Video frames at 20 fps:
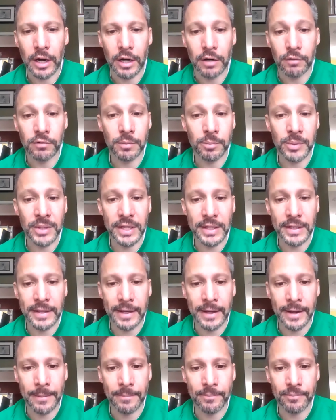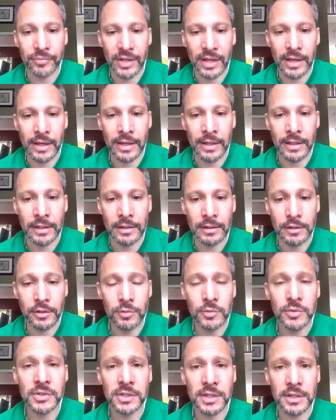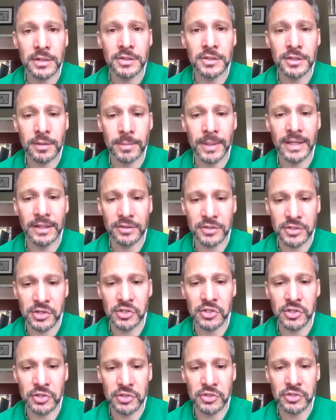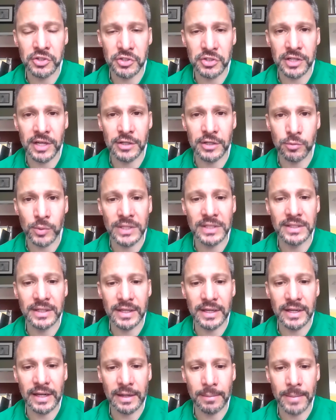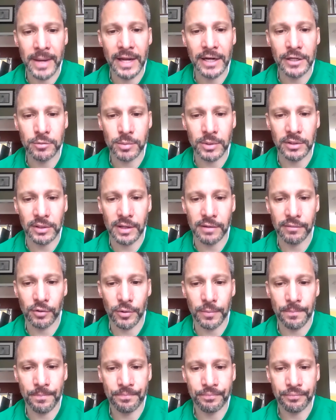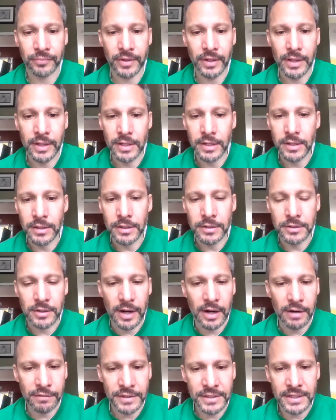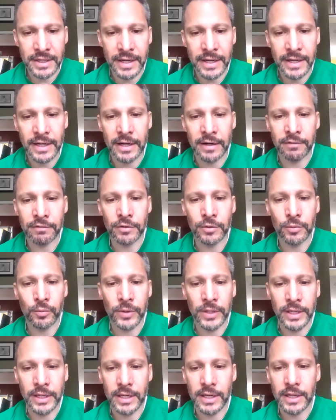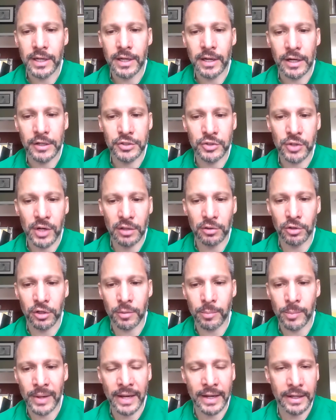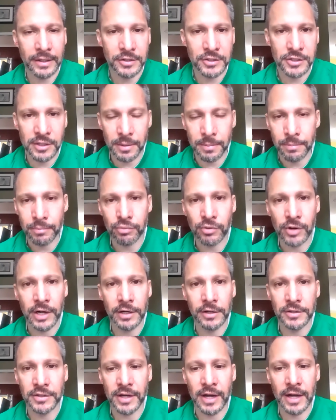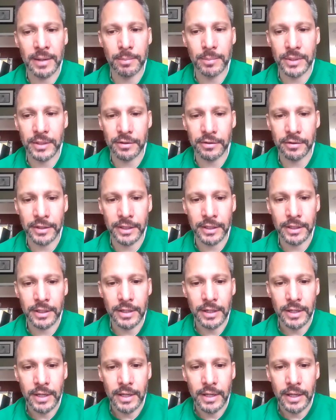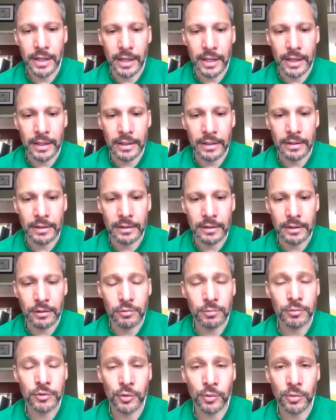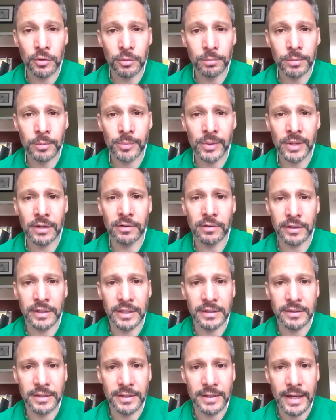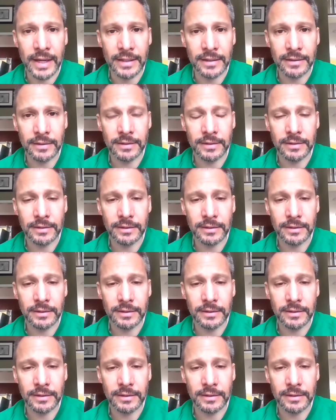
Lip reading: repeat them, and use these to make decisions just as we did at a management level. So every day, every week, I try to look back at some prior time period and do a little bit better than I did that